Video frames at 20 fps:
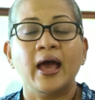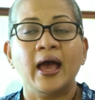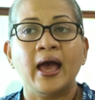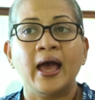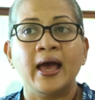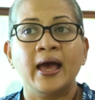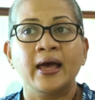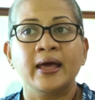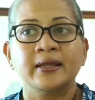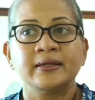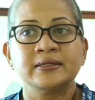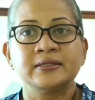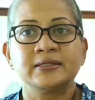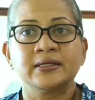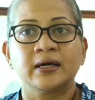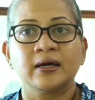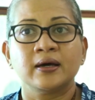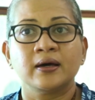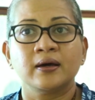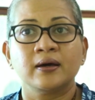and
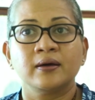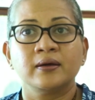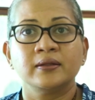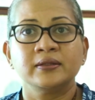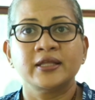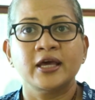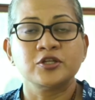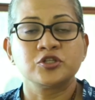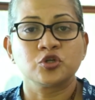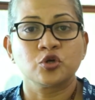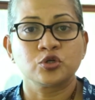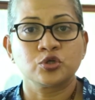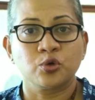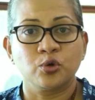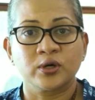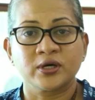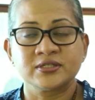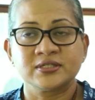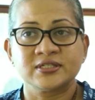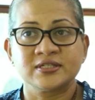uh, there is no
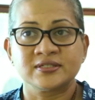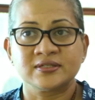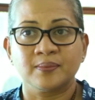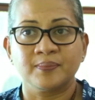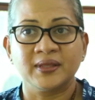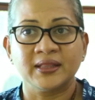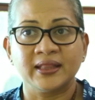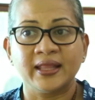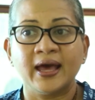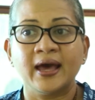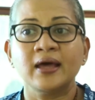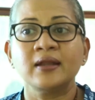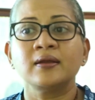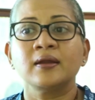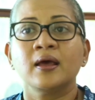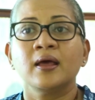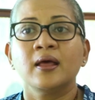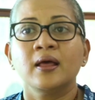token system in that.